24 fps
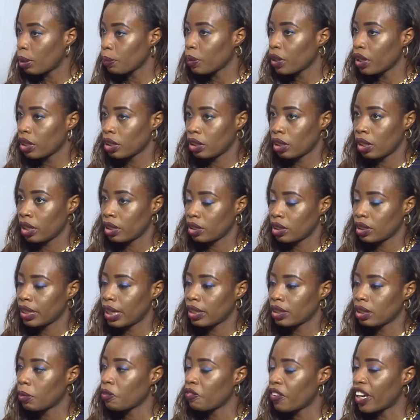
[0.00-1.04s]
I'm not a
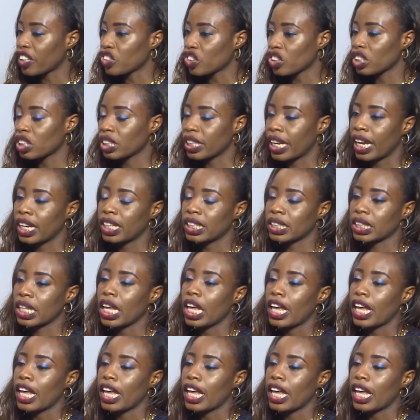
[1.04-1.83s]
hairstylist, I'm a fashion stylist.